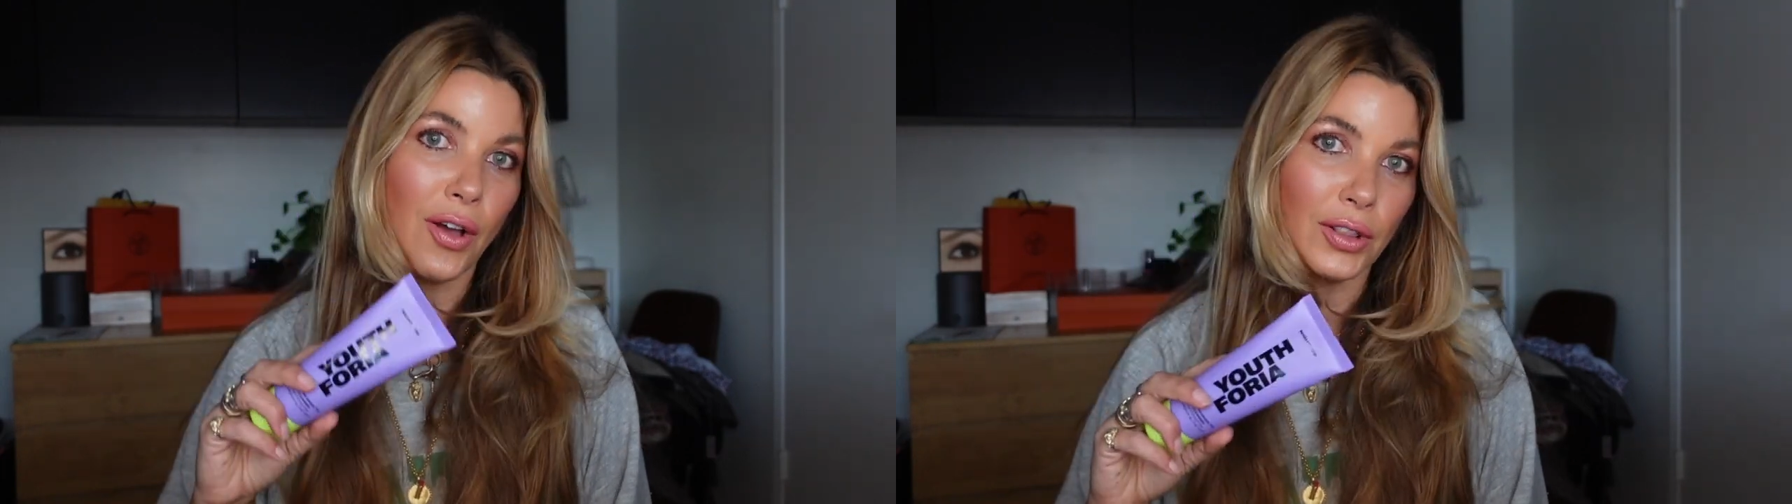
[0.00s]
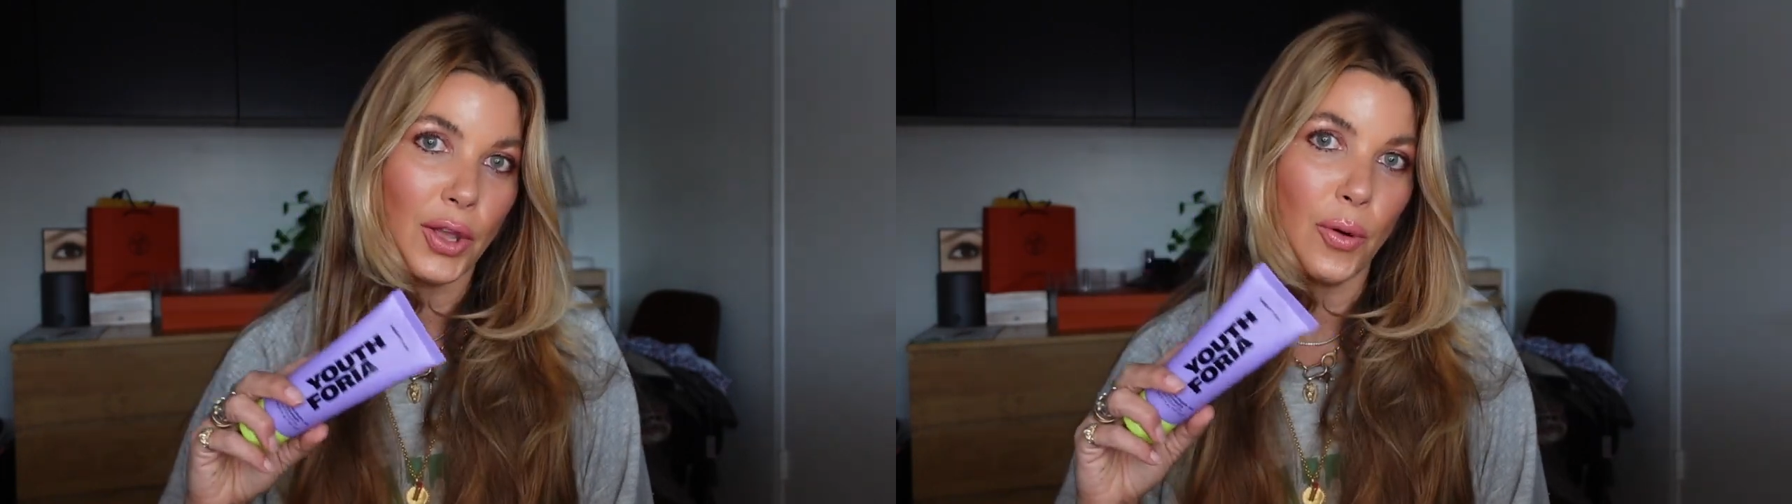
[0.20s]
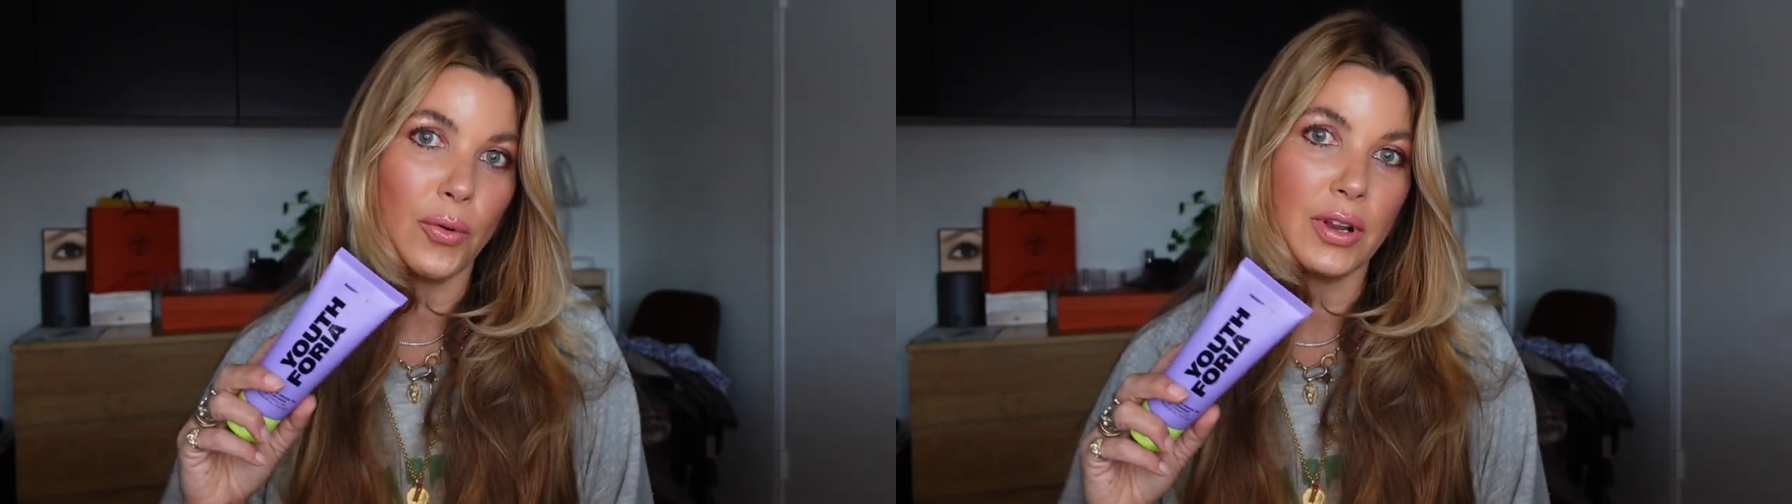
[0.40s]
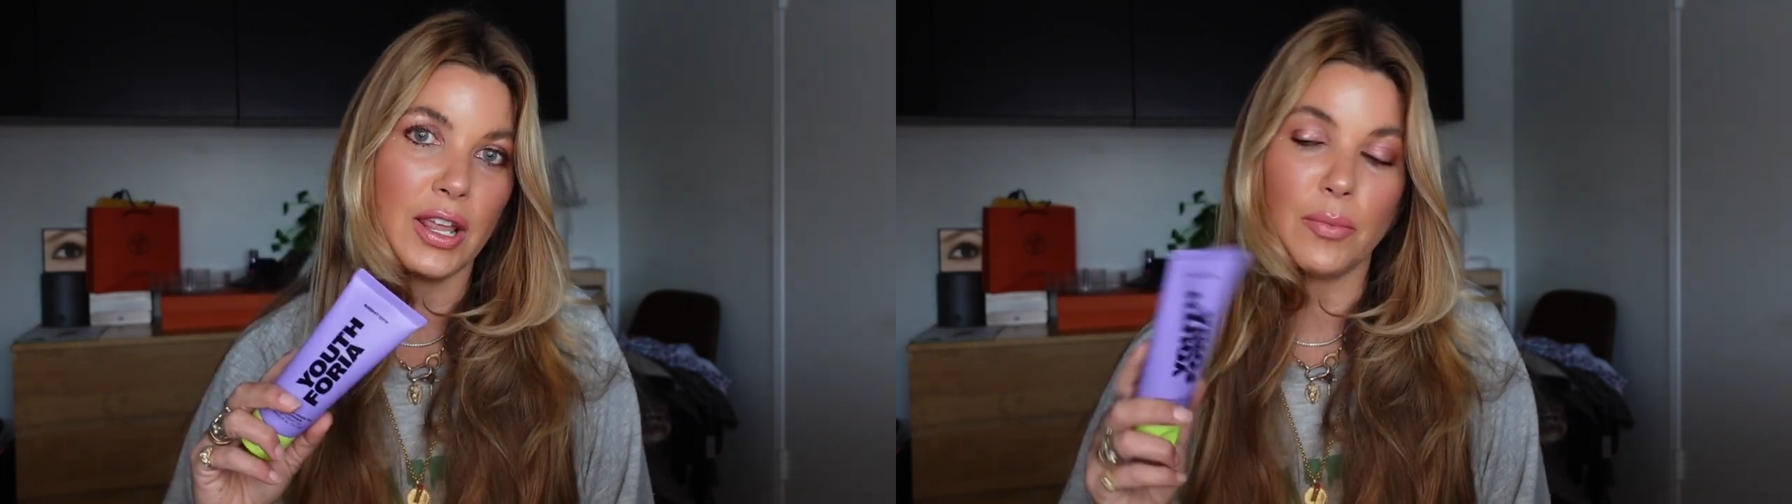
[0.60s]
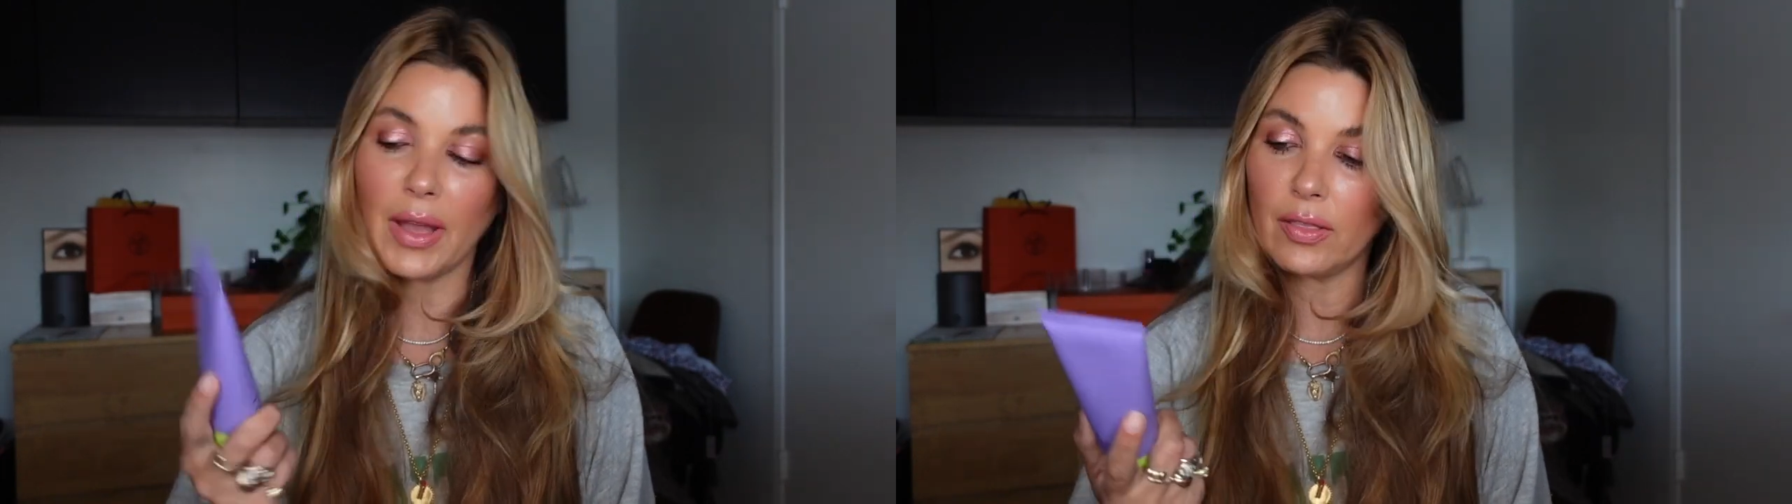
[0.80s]
alone
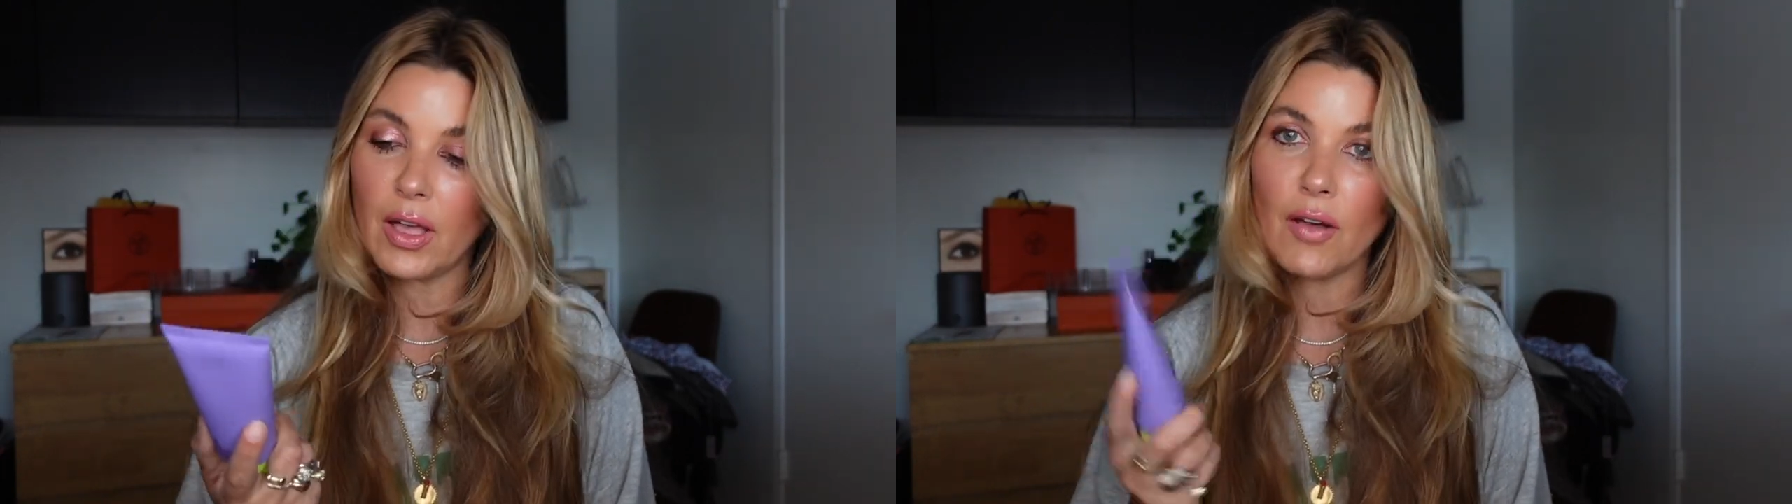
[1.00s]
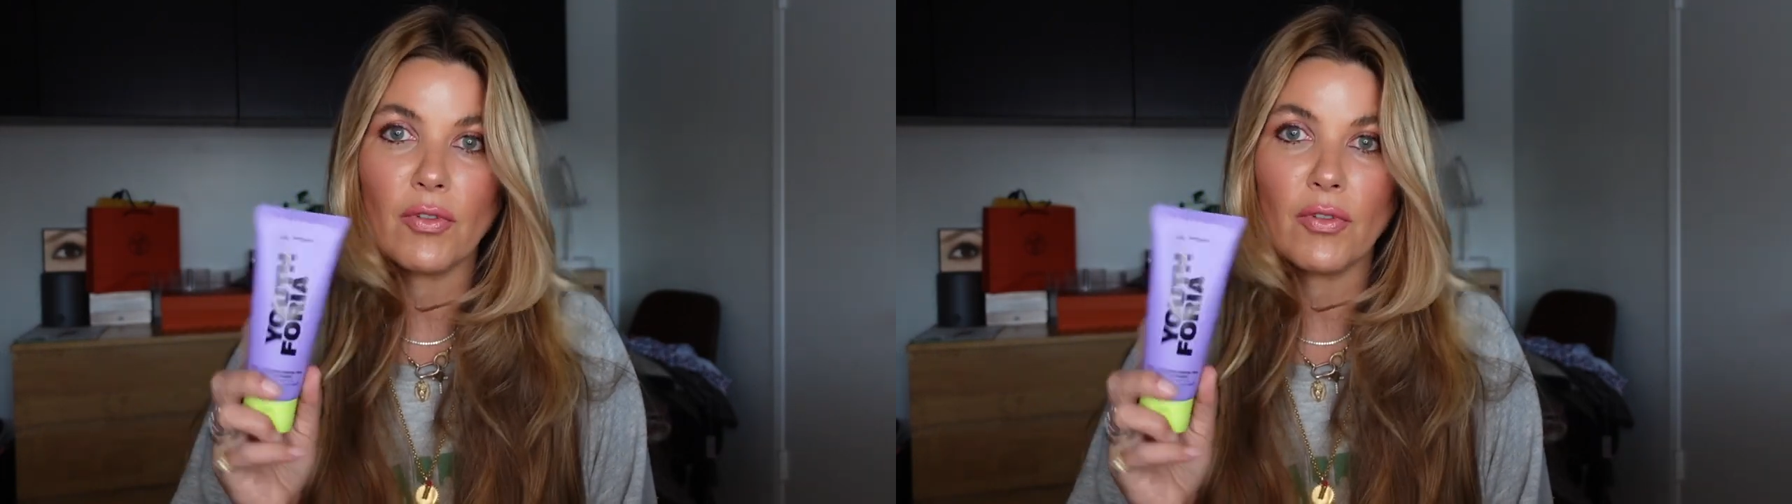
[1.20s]
in my love